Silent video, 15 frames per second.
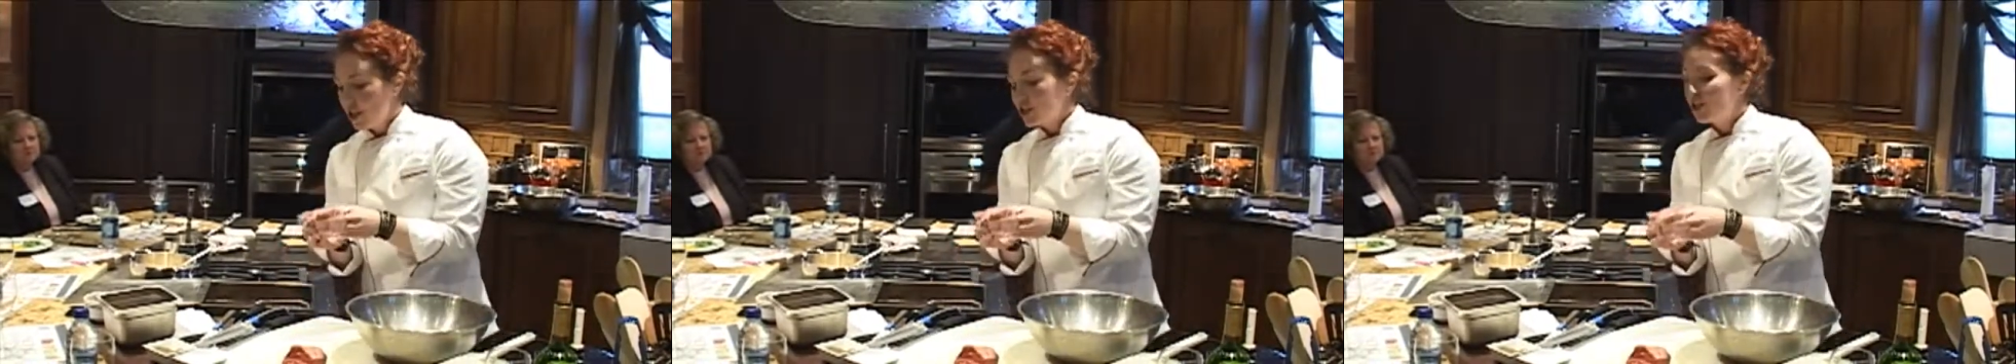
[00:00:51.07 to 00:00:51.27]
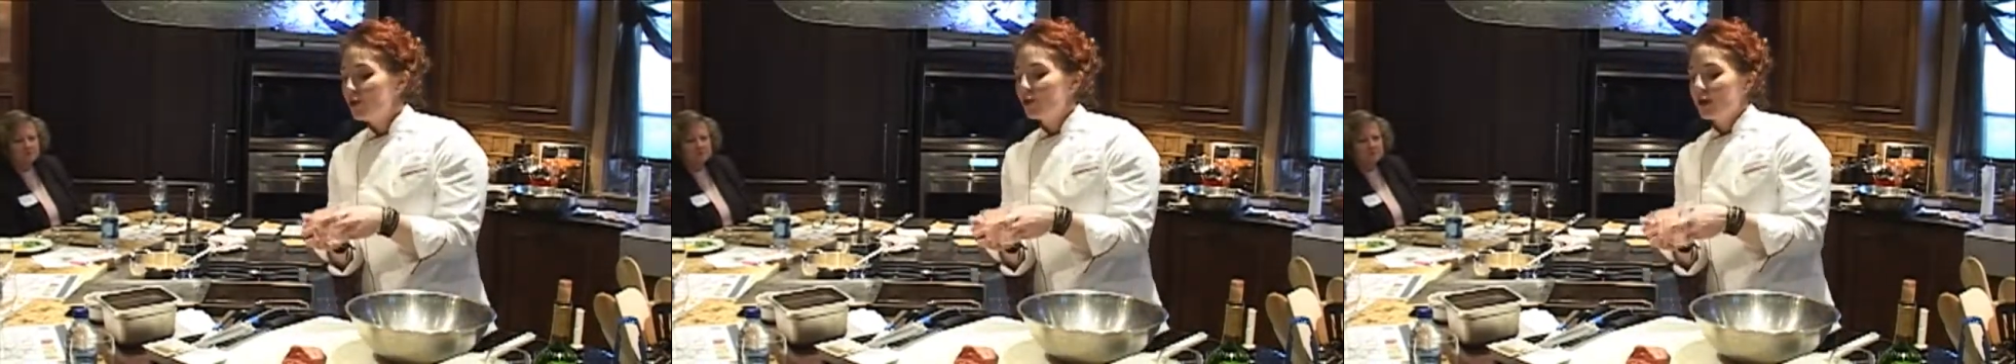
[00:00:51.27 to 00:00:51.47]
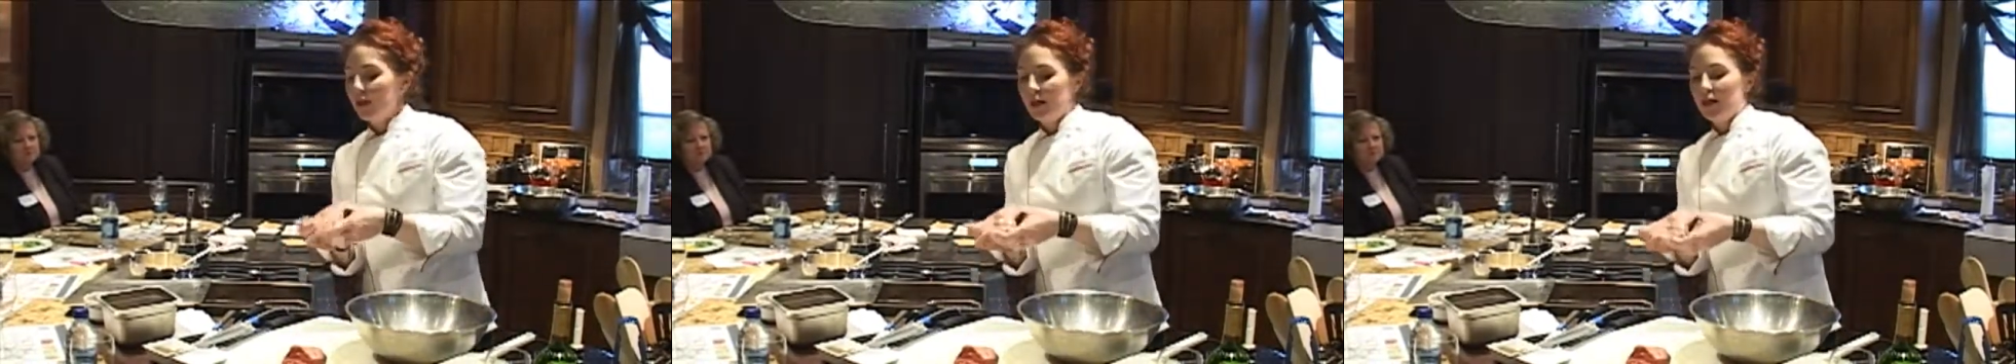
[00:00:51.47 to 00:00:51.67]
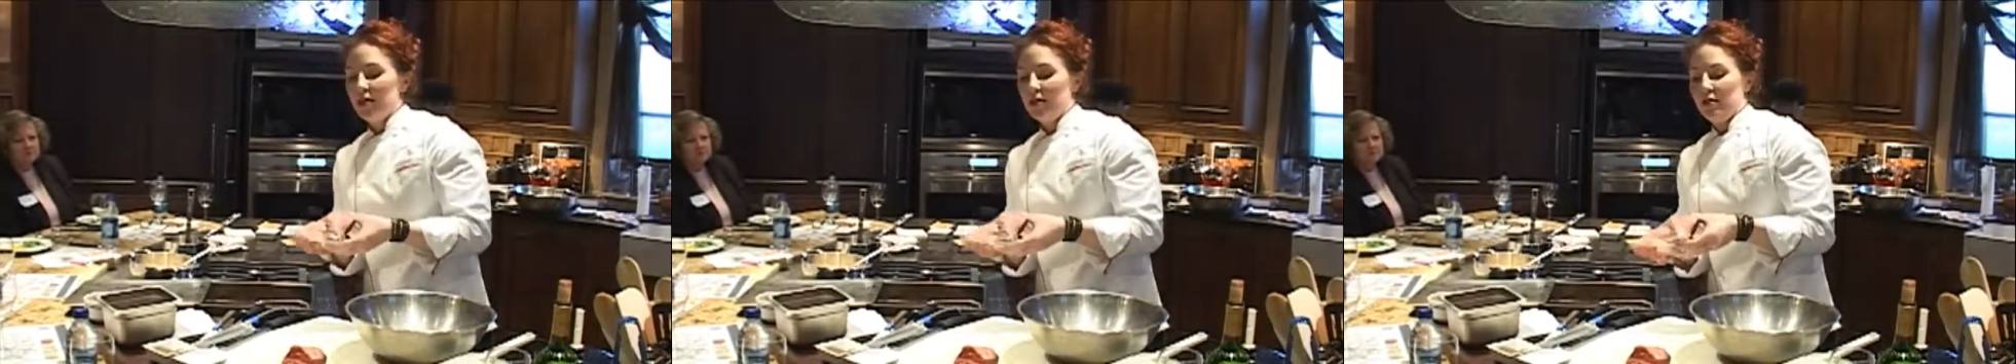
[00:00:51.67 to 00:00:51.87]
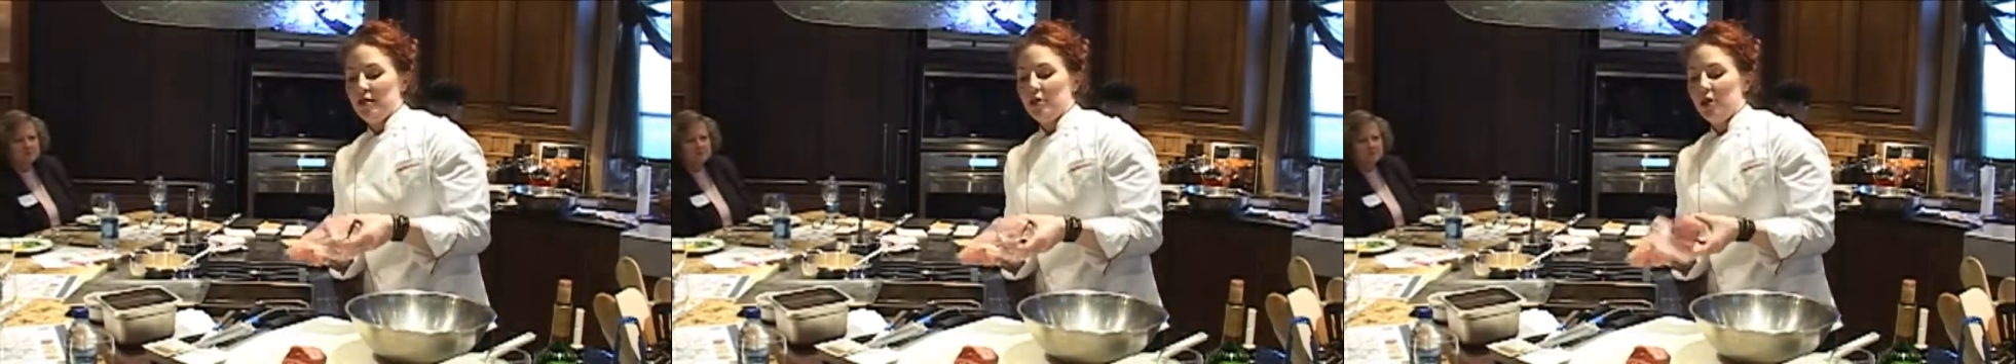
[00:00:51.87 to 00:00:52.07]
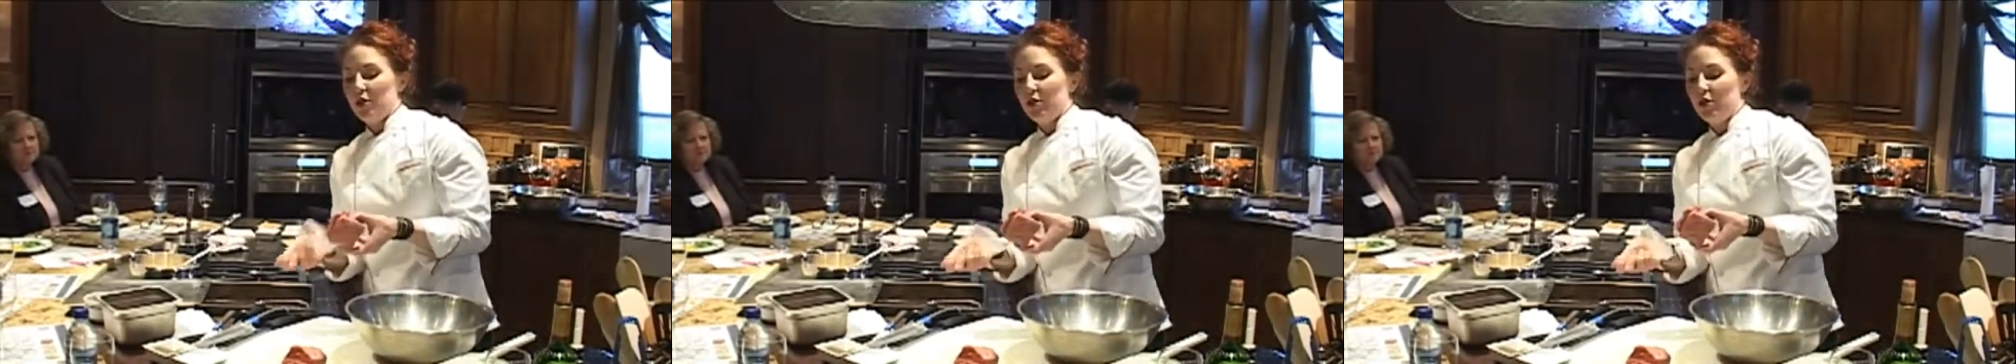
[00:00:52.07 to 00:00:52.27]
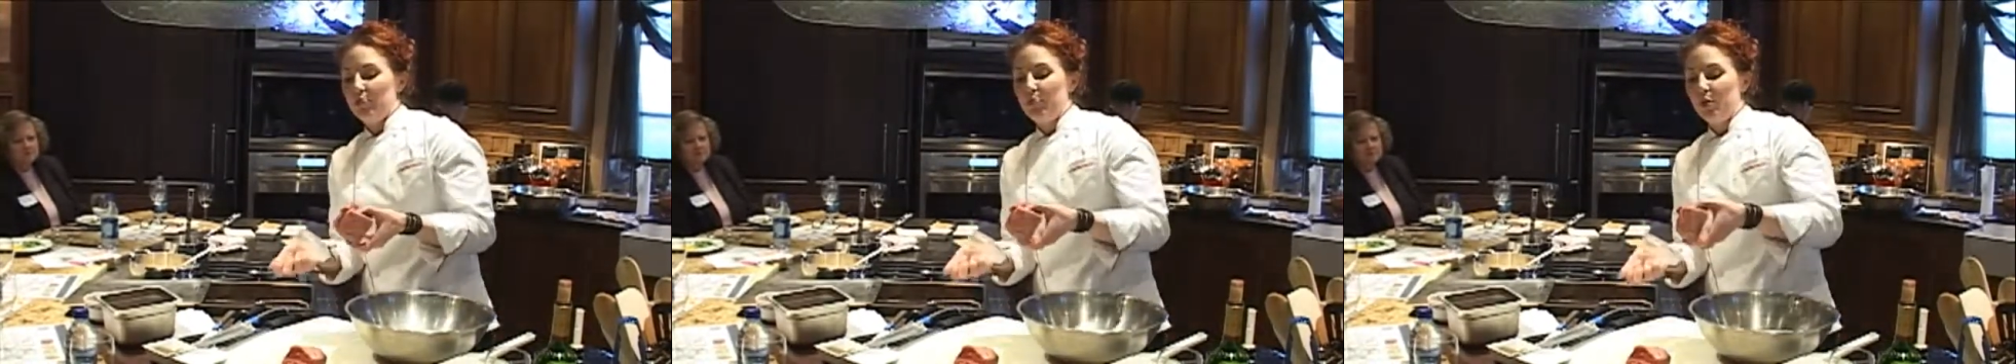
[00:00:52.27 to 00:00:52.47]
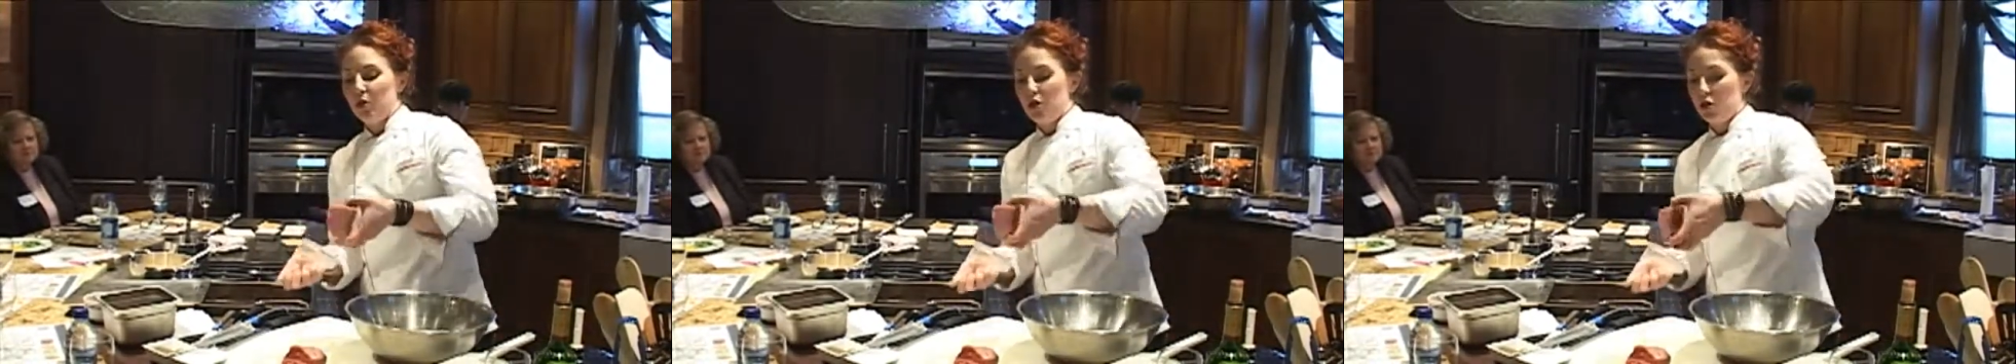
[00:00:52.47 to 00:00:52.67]
You can go to the
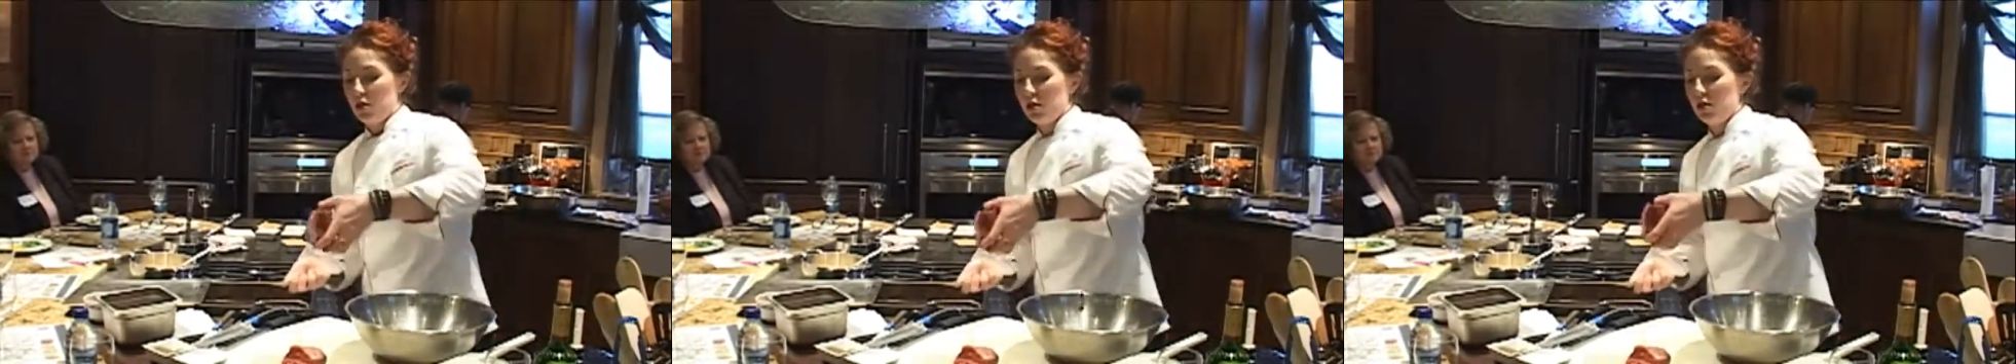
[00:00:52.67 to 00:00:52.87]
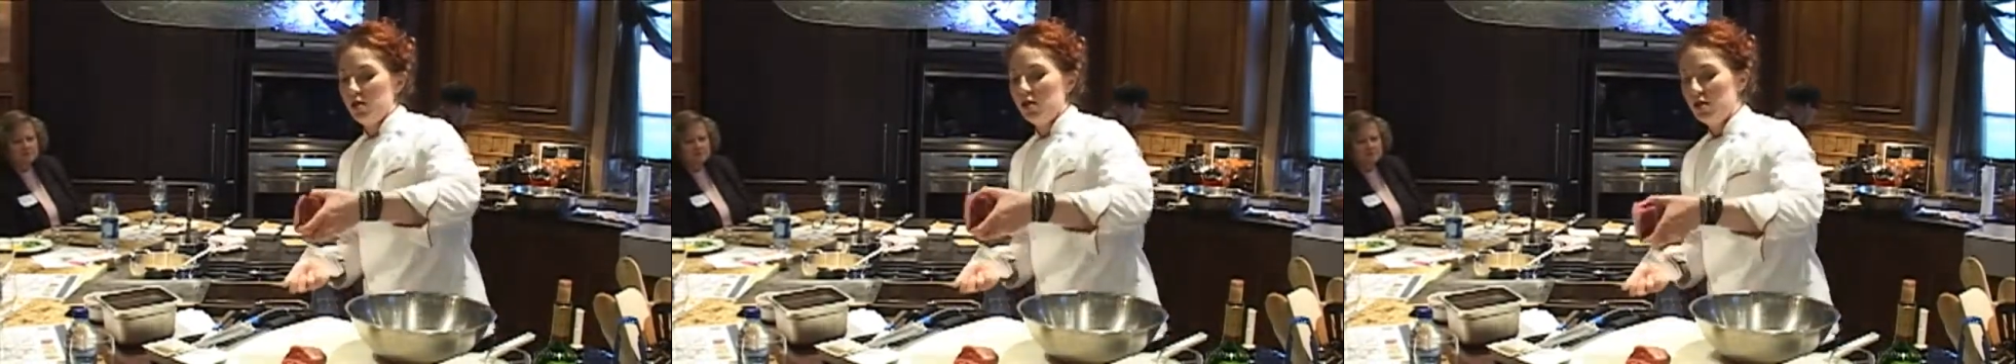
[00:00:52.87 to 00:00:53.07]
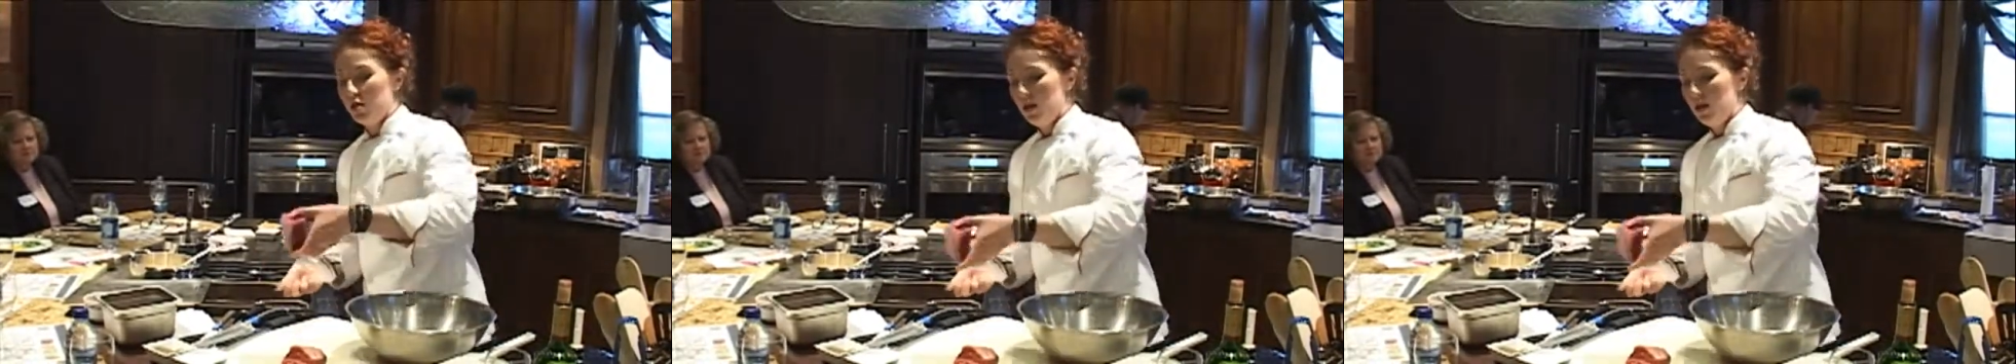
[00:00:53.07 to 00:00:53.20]
butcher